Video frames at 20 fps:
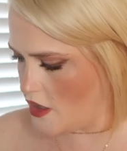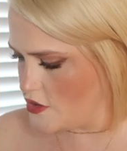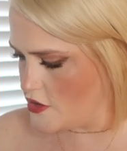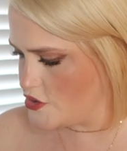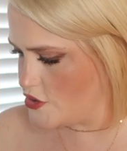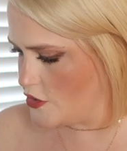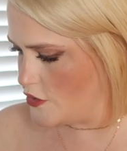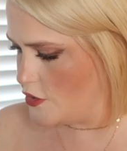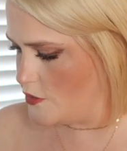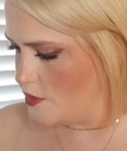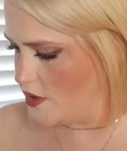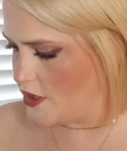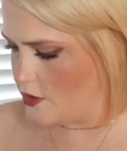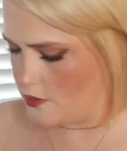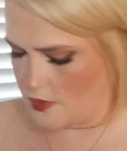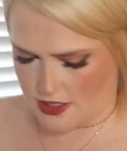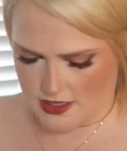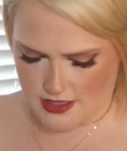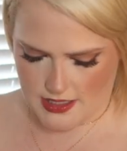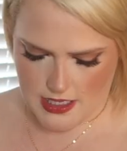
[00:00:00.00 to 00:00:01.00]
I'll show you really
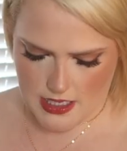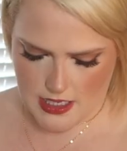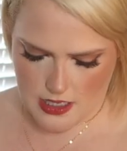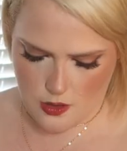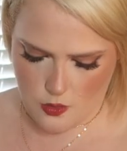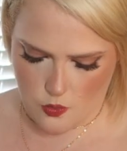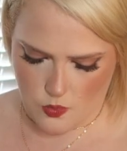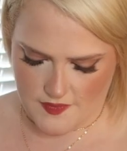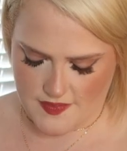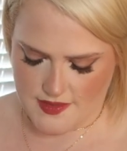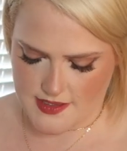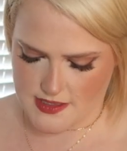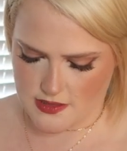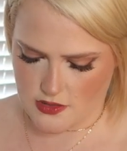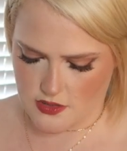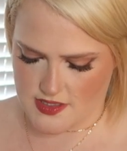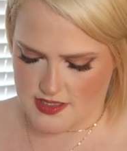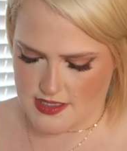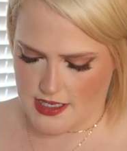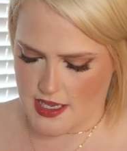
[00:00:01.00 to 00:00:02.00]
quickly what this
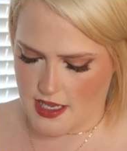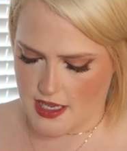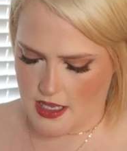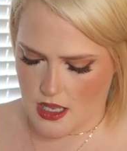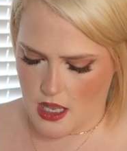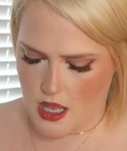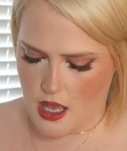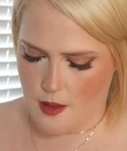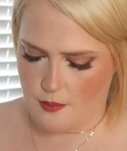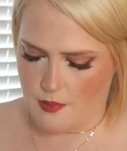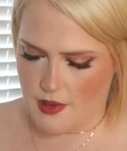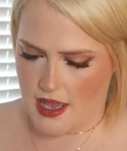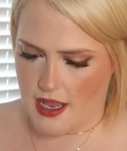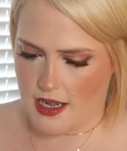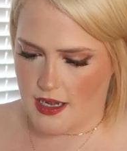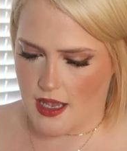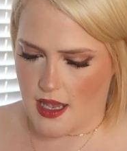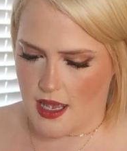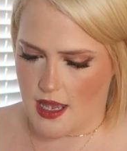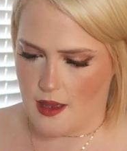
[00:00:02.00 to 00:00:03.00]
looks like.
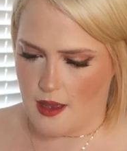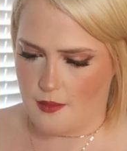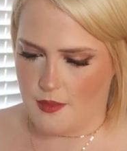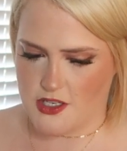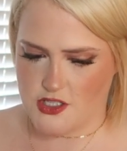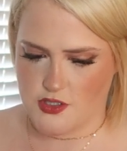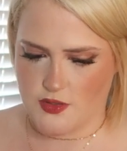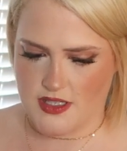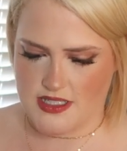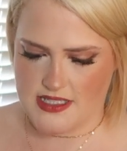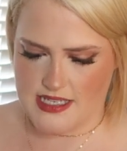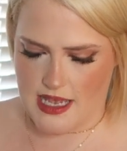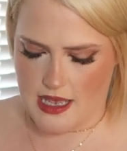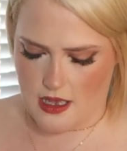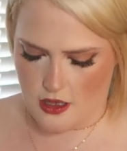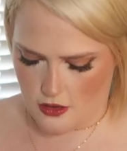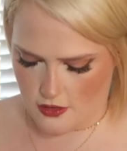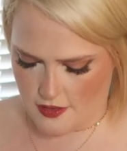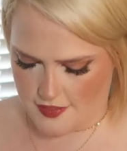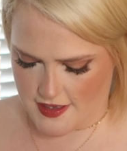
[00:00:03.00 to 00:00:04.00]
But um, as you can
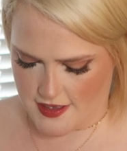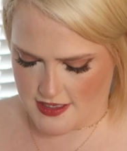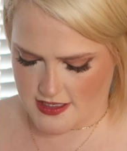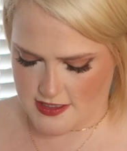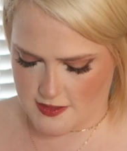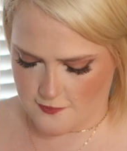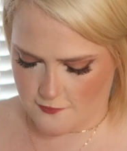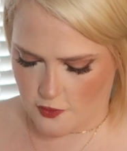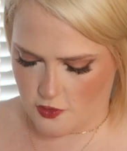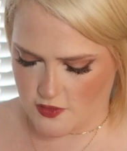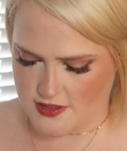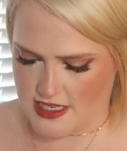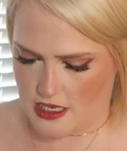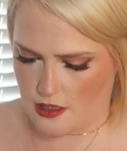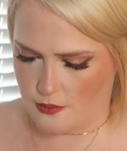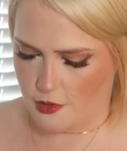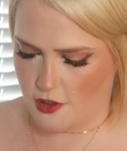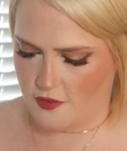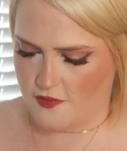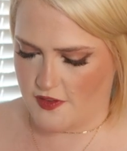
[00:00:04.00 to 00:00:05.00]
tell, these fold
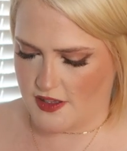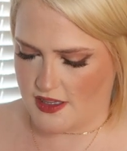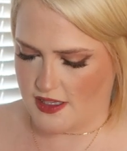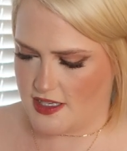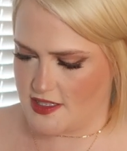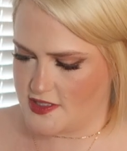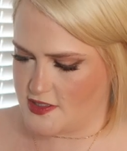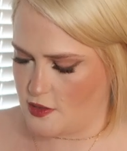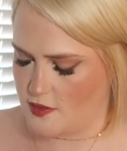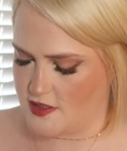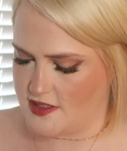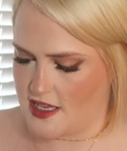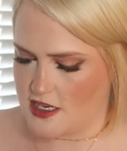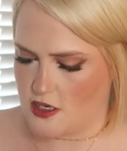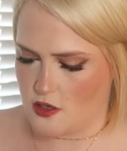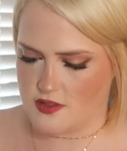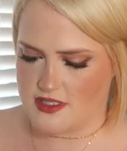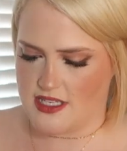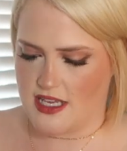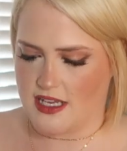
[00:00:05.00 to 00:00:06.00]
down perfectly so they
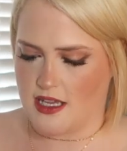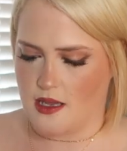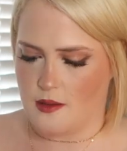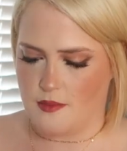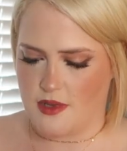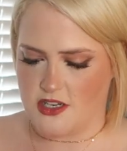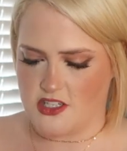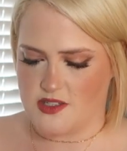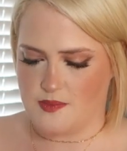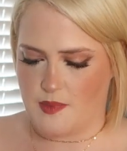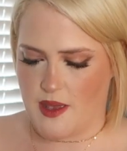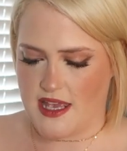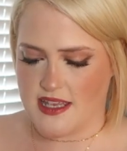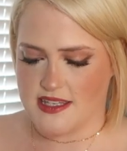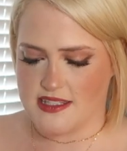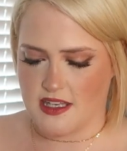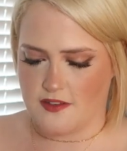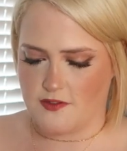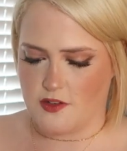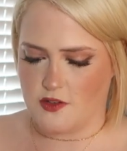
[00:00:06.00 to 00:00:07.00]
don't take up much
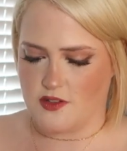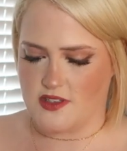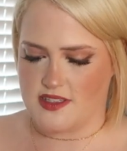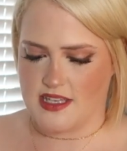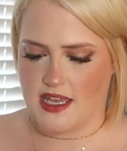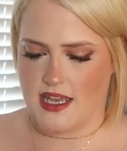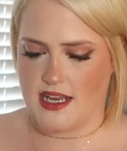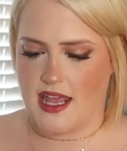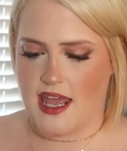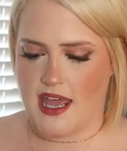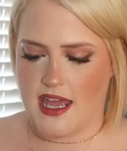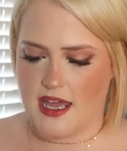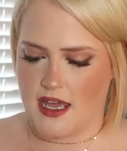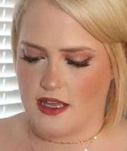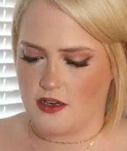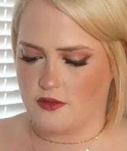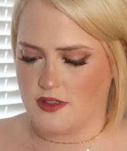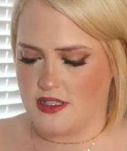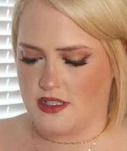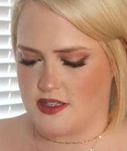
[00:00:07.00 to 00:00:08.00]
space if you decide, hey,
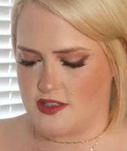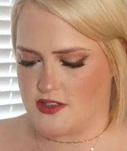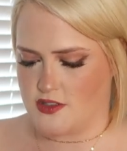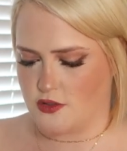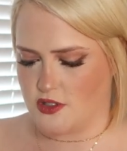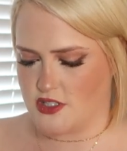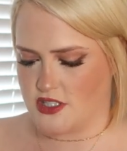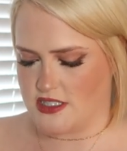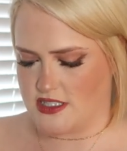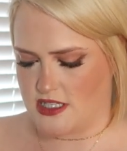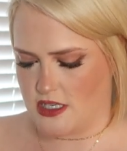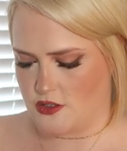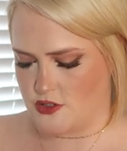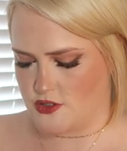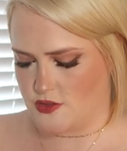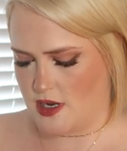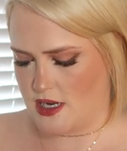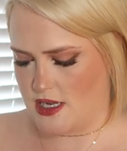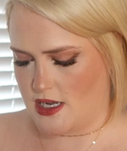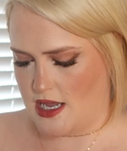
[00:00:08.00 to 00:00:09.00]
I don't need these storage
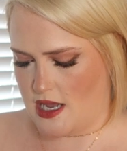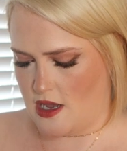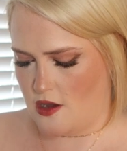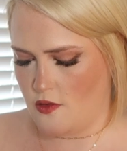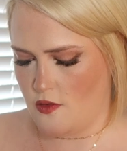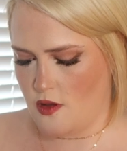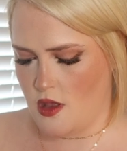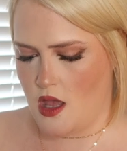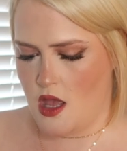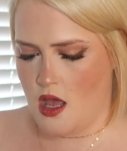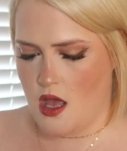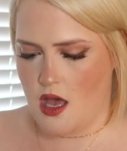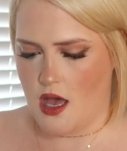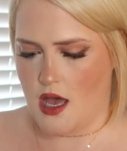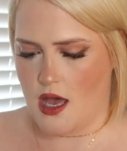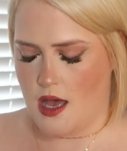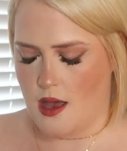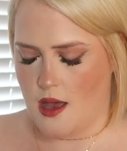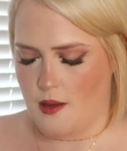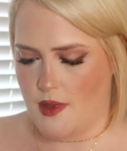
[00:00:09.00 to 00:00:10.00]
containers right now.
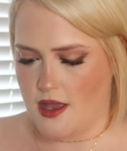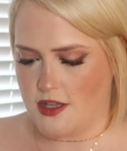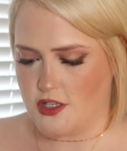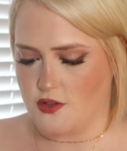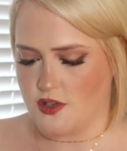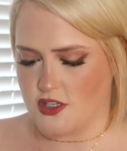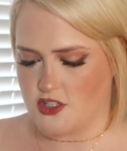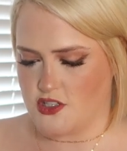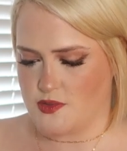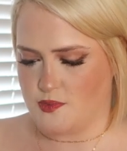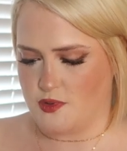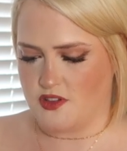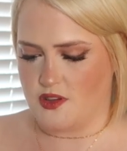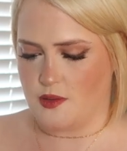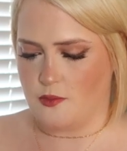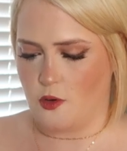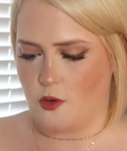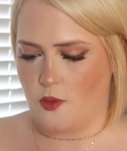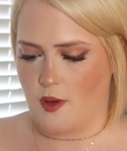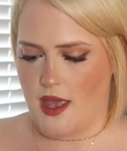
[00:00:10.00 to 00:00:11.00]
Um, and you can just put
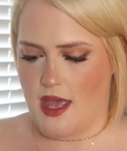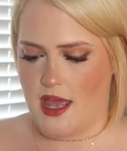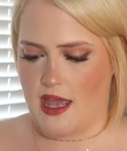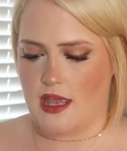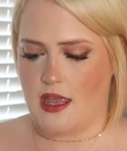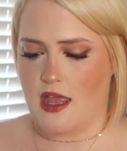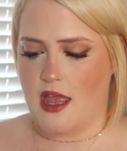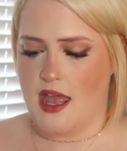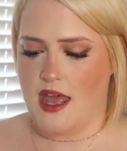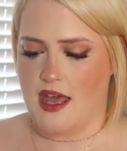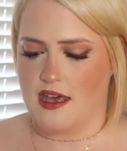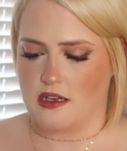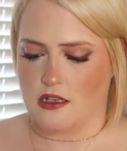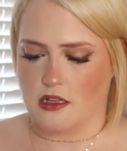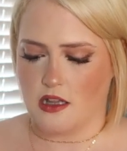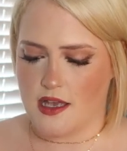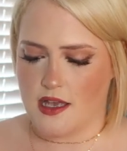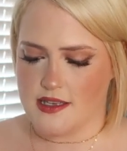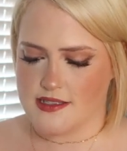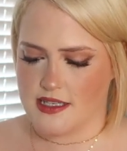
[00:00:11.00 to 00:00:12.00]
them away in a
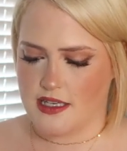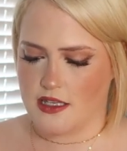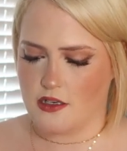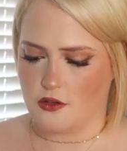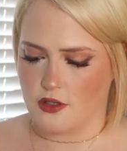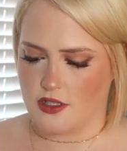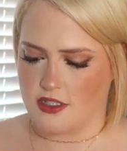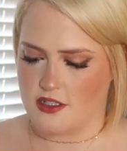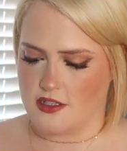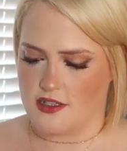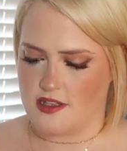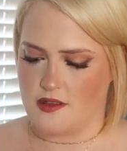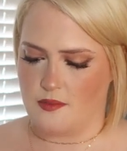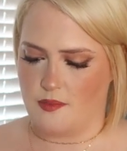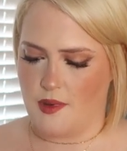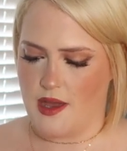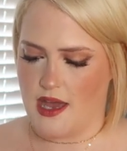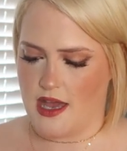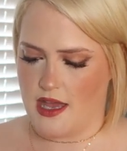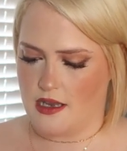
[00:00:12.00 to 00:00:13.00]
closet or underneath the
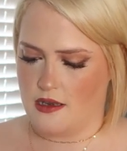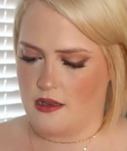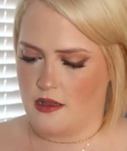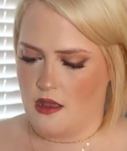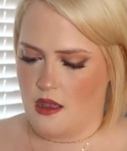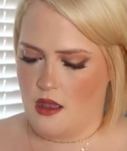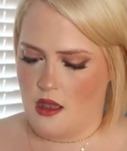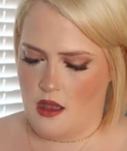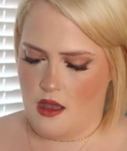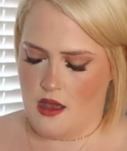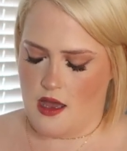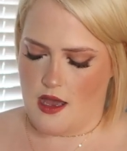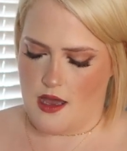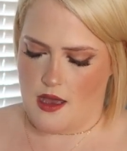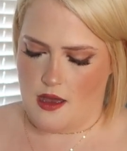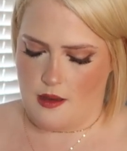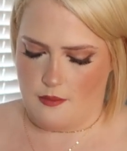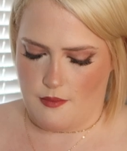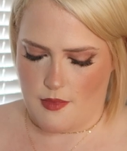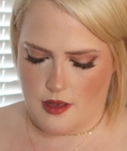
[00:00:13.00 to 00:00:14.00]
bed,
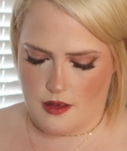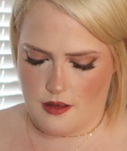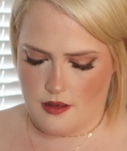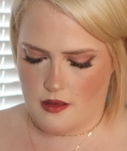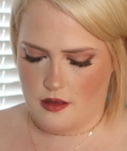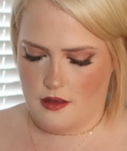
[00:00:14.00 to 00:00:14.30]
um,